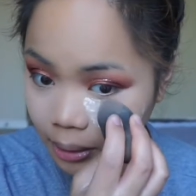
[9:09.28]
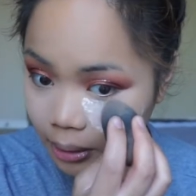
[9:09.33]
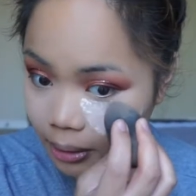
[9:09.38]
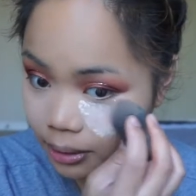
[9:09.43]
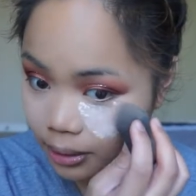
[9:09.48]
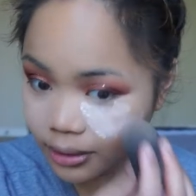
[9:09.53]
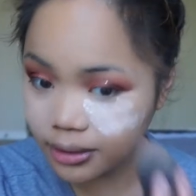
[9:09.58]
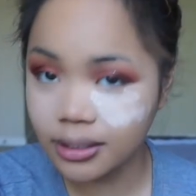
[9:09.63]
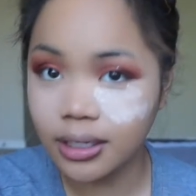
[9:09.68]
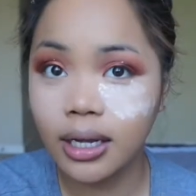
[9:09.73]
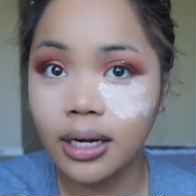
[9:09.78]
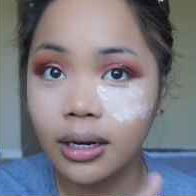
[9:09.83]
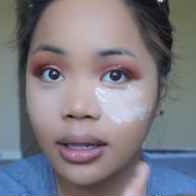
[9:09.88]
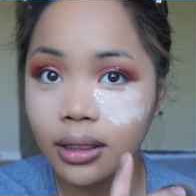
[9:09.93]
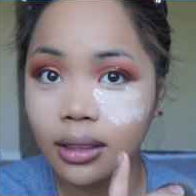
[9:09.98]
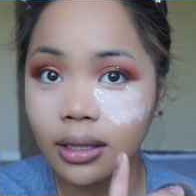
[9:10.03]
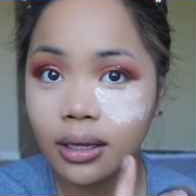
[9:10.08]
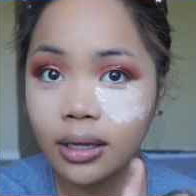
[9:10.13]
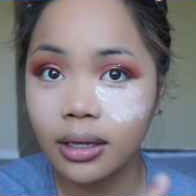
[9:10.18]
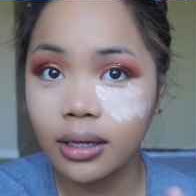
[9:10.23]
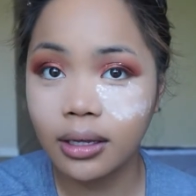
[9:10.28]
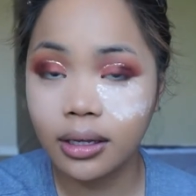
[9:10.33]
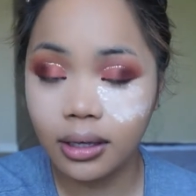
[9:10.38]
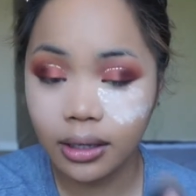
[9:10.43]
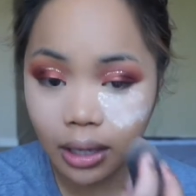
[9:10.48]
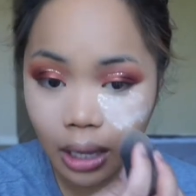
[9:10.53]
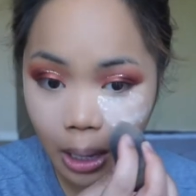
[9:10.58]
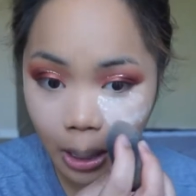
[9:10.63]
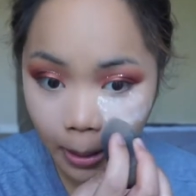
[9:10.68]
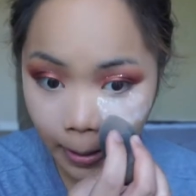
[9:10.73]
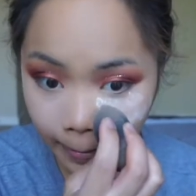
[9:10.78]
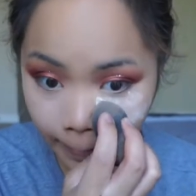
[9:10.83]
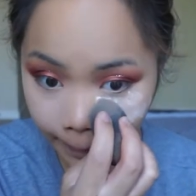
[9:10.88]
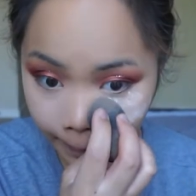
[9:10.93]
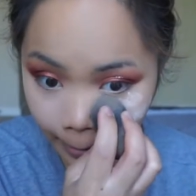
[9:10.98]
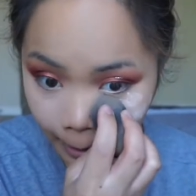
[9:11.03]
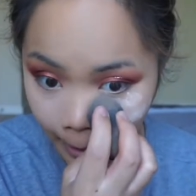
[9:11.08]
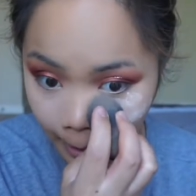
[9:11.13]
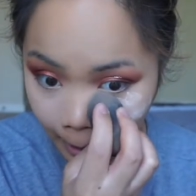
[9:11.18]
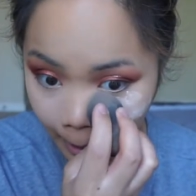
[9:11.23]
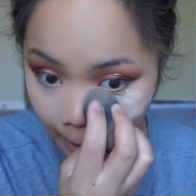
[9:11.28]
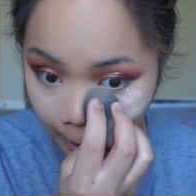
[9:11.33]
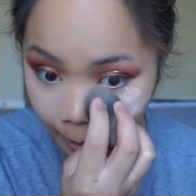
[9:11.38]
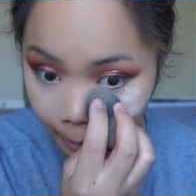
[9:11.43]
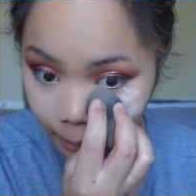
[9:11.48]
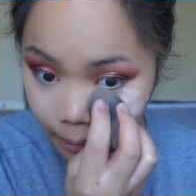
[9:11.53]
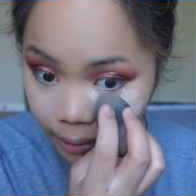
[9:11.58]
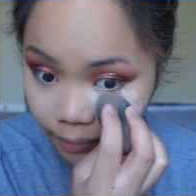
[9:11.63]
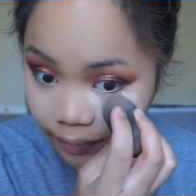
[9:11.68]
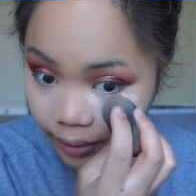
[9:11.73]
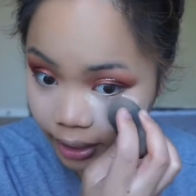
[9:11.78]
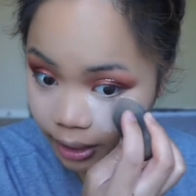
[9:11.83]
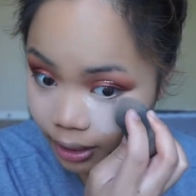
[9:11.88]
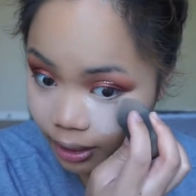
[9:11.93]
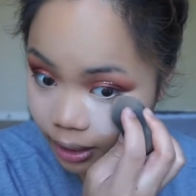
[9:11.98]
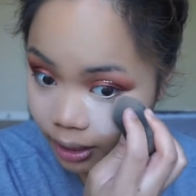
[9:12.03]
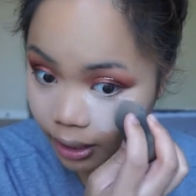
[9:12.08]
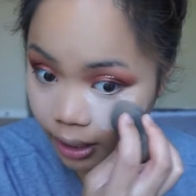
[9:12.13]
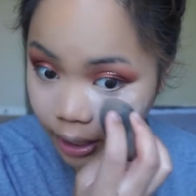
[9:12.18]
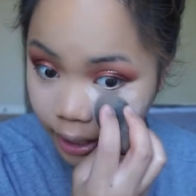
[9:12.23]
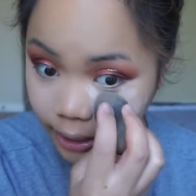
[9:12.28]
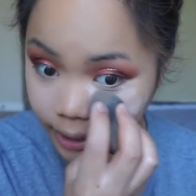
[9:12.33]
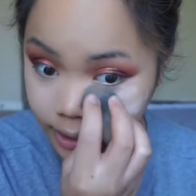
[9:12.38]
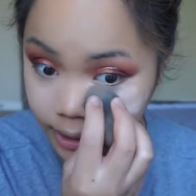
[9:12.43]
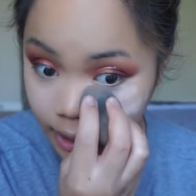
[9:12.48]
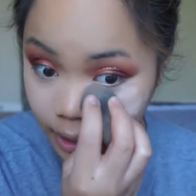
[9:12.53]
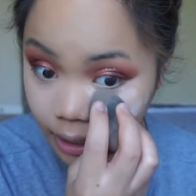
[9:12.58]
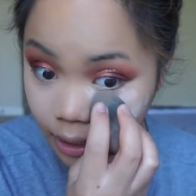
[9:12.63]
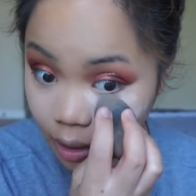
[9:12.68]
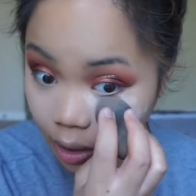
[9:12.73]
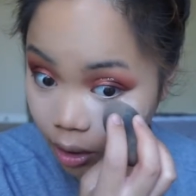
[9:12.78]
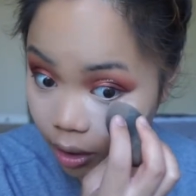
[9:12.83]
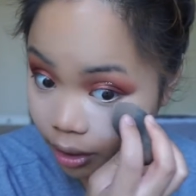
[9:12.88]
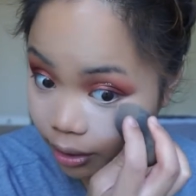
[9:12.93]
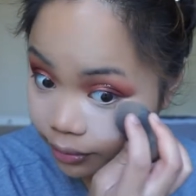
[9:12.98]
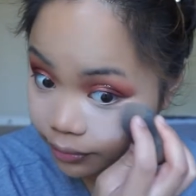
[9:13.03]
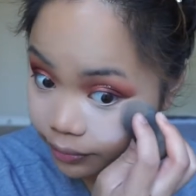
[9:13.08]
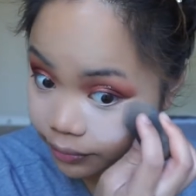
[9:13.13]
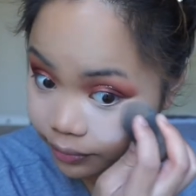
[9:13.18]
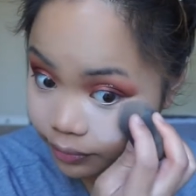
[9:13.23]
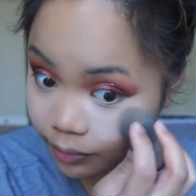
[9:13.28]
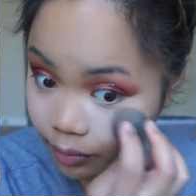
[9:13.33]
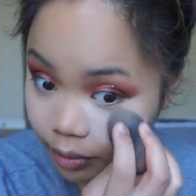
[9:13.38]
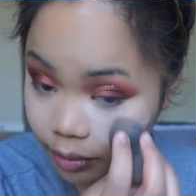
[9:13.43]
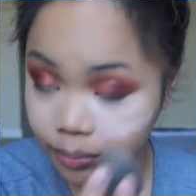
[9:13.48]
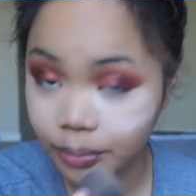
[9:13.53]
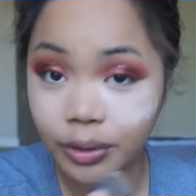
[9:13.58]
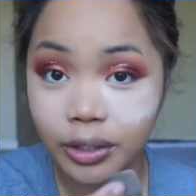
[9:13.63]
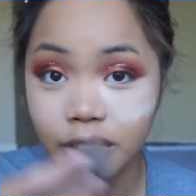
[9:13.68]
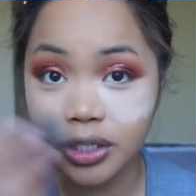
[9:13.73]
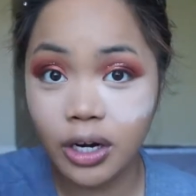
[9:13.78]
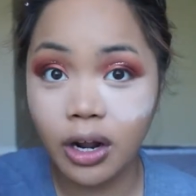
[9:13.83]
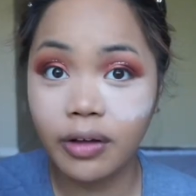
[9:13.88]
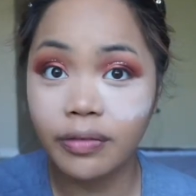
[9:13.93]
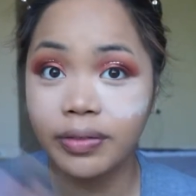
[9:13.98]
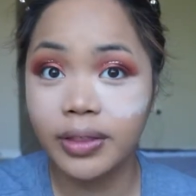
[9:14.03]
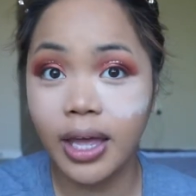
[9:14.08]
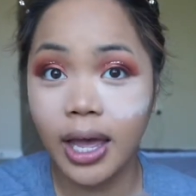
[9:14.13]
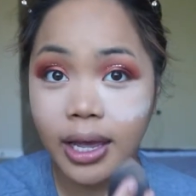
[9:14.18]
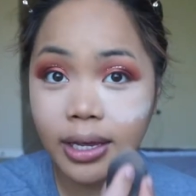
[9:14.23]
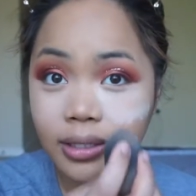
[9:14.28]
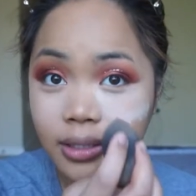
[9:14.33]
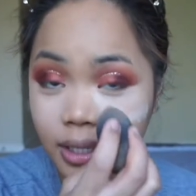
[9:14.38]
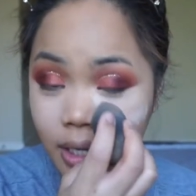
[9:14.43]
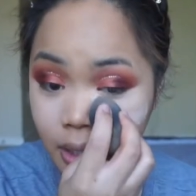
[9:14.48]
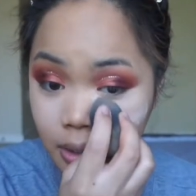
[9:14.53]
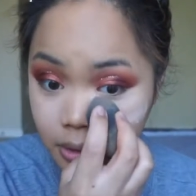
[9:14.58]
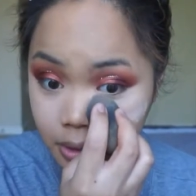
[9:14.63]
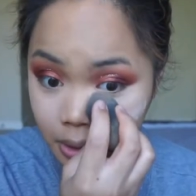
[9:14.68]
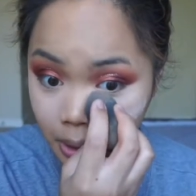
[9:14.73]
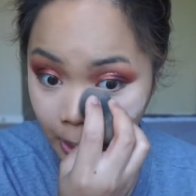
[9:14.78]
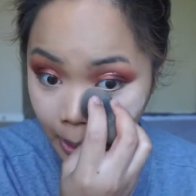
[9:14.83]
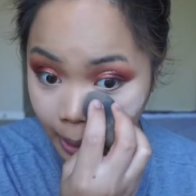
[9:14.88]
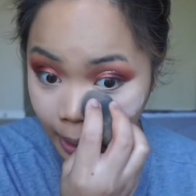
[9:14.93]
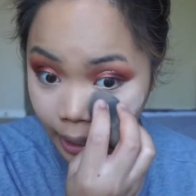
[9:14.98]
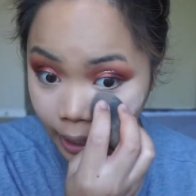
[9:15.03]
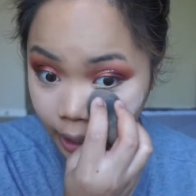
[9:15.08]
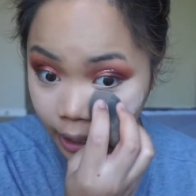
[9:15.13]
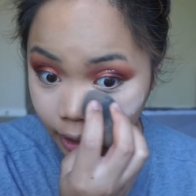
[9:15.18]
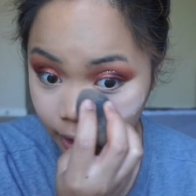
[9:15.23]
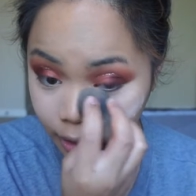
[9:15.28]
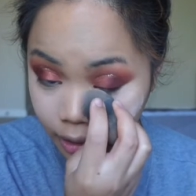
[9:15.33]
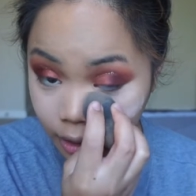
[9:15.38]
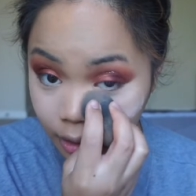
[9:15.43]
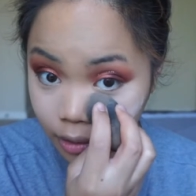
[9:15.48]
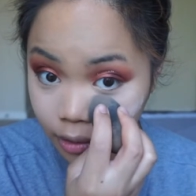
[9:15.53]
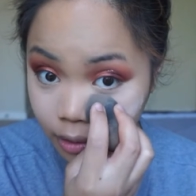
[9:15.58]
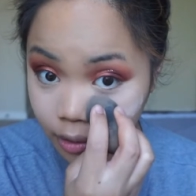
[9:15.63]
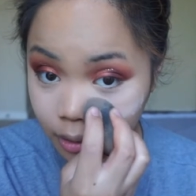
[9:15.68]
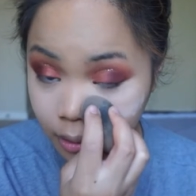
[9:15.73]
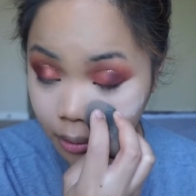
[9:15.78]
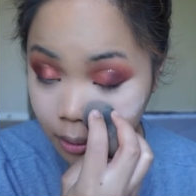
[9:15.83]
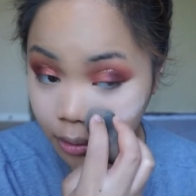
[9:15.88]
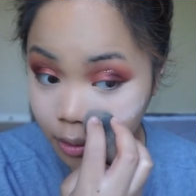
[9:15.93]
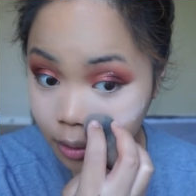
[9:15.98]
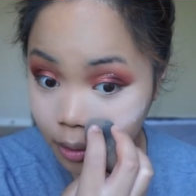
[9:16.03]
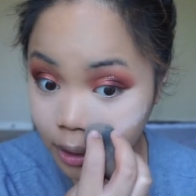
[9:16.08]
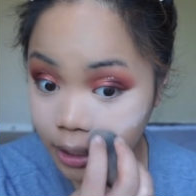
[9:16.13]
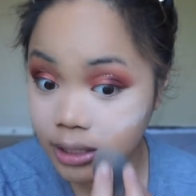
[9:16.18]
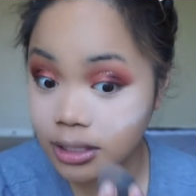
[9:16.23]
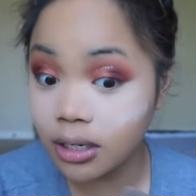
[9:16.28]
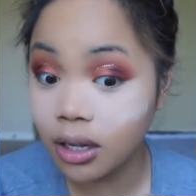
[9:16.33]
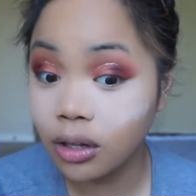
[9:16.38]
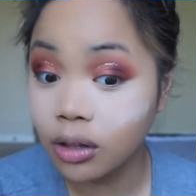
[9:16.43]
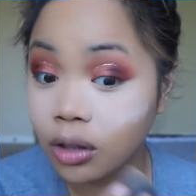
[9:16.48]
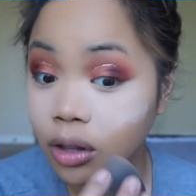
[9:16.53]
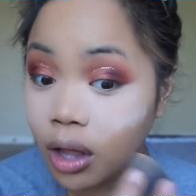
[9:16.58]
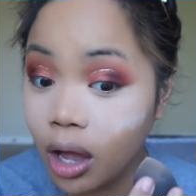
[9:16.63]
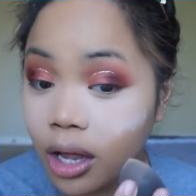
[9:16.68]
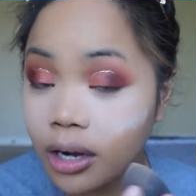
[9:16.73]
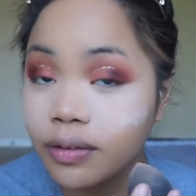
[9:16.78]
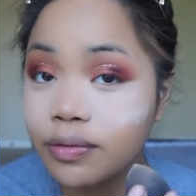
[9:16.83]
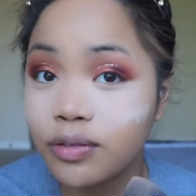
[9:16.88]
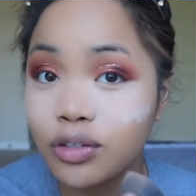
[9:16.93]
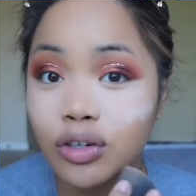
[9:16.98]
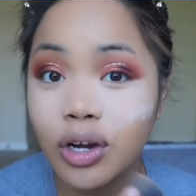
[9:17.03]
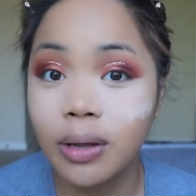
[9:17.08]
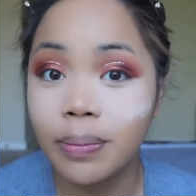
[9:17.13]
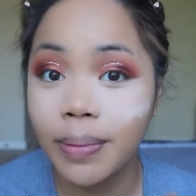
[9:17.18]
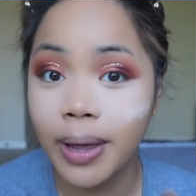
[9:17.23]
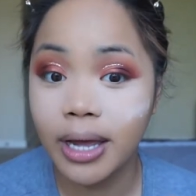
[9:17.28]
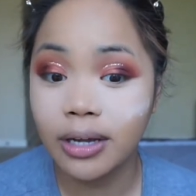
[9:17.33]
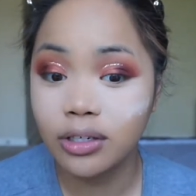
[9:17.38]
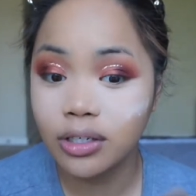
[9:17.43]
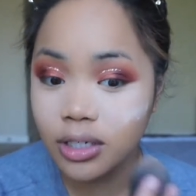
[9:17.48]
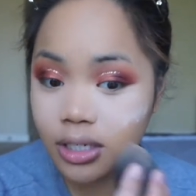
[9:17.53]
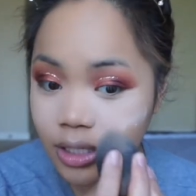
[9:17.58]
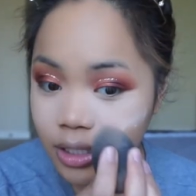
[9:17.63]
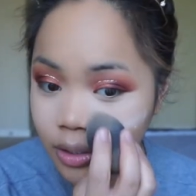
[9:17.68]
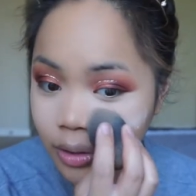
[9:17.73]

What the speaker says: this kind of thick, whenever I take it off or brush off the excess, it creates a lot of dry patches.